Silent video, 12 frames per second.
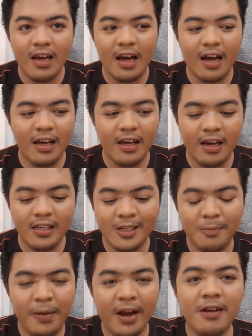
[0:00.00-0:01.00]
I
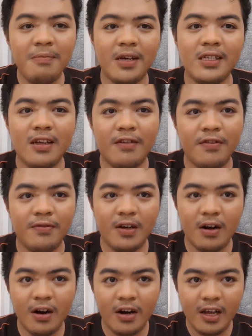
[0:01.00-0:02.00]
spared myself of the
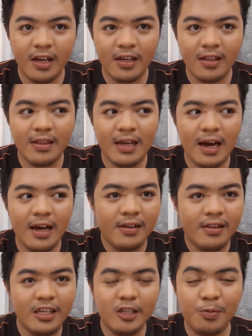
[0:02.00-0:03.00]
heartache
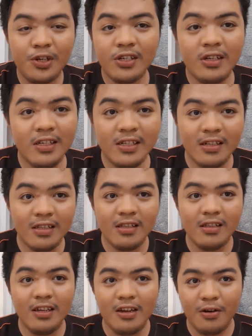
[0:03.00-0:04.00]
that this person isn't,
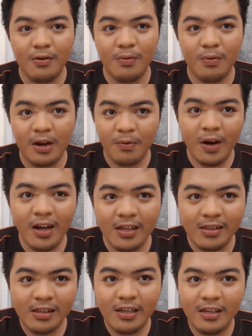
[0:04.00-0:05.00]
you know, what I
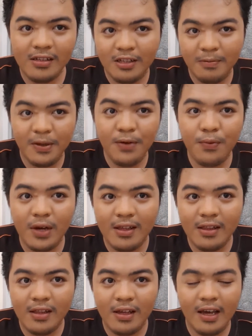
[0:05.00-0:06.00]
want it to be with.
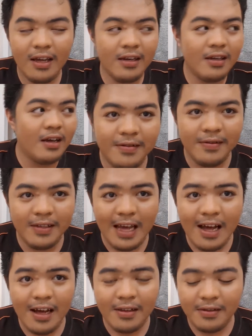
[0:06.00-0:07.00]
And
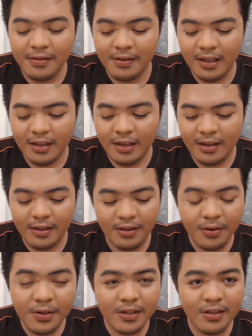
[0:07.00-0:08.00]
yeah, like,
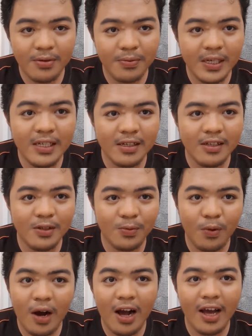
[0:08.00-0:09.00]
those are the reasons
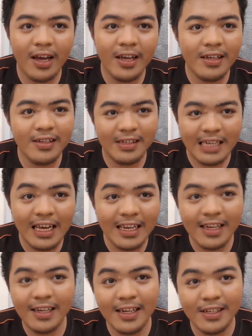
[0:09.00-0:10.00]
why
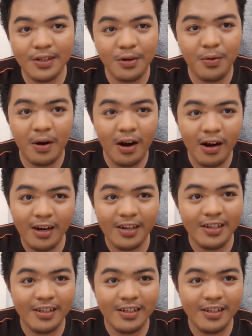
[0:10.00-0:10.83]
dating is so hard